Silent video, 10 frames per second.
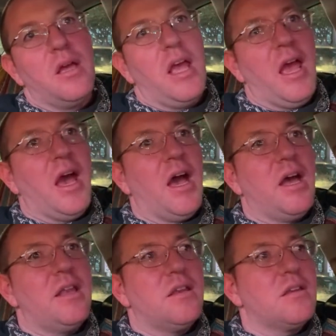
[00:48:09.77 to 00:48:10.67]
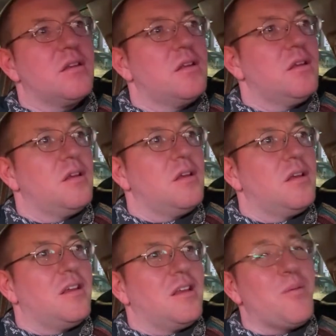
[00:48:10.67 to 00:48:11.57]
And
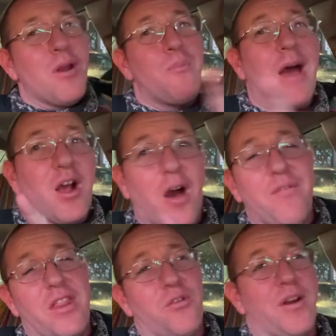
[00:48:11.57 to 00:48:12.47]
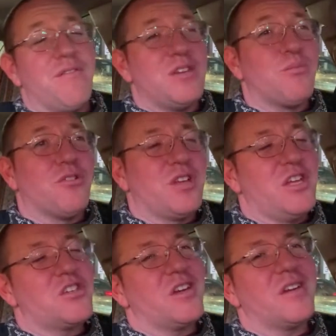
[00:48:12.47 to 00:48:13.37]
you better back off that threat of
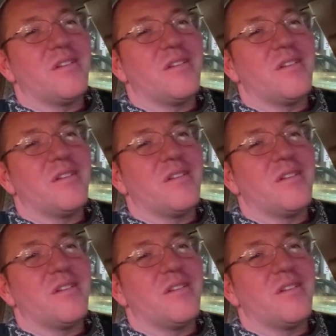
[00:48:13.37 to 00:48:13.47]
deportation.